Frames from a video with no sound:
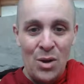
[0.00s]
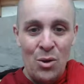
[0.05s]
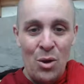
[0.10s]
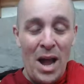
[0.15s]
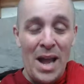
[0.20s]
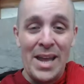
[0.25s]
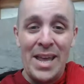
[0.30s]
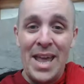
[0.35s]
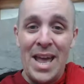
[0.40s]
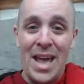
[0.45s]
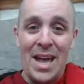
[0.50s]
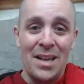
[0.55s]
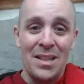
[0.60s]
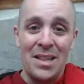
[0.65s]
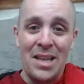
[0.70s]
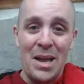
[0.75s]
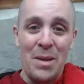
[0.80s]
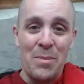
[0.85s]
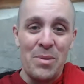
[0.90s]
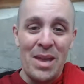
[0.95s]
I can't
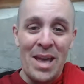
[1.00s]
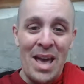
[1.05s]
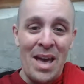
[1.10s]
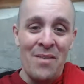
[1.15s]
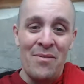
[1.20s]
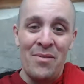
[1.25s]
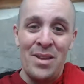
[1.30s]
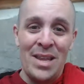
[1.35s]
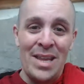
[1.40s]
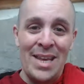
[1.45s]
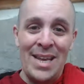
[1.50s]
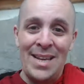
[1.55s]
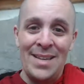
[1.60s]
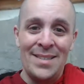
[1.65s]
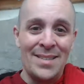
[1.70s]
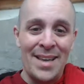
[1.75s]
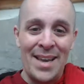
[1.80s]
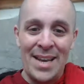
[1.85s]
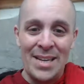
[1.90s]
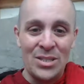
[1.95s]
claim to have any
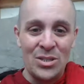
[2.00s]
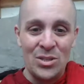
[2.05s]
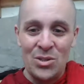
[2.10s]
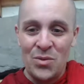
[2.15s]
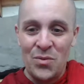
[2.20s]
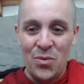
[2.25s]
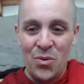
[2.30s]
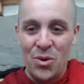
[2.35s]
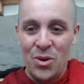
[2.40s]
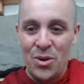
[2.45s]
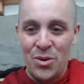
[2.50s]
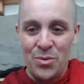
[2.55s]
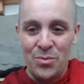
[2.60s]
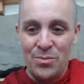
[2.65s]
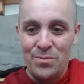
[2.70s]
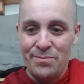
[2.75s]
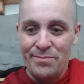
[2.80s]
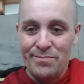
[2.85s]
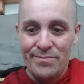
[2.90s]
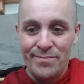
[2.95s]
easy answers for you,
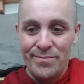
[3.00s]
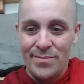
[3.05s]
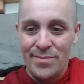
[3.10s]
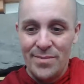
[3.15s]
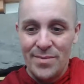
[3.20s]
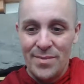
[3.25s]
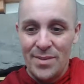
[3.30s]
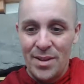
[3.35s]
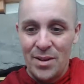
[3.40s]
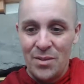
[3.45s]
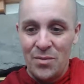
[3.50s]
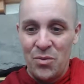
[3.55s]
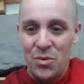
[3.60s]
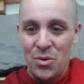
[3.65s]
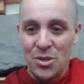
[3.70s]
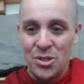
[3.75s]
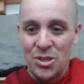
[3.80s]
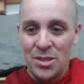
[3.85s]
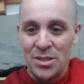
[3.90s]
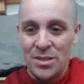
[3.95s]

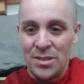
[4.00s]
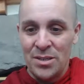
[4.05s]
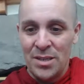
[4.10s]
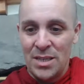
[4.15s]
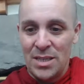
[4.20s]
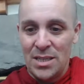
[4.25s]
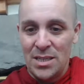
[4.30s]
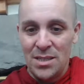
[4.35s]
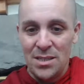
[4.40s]
unfortunately.